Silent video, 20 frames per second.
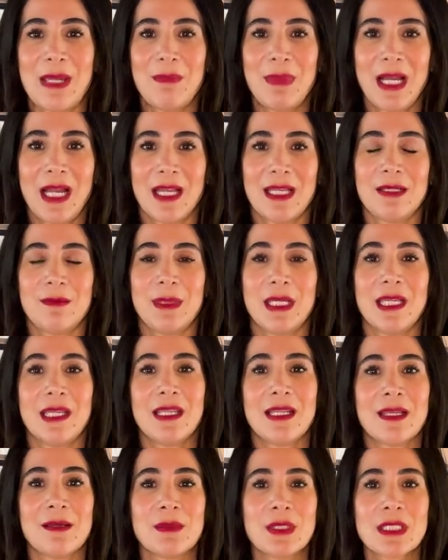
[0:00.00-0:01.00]
behind me,
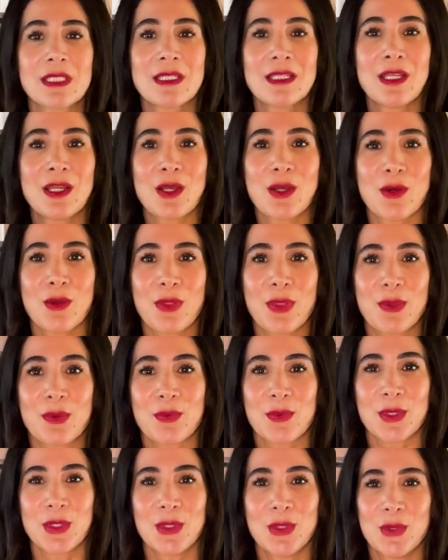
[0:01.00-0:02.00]
and I'm just gonna go
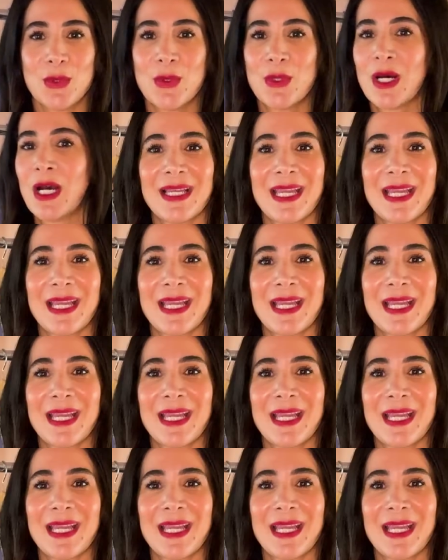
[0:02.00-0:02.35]
through.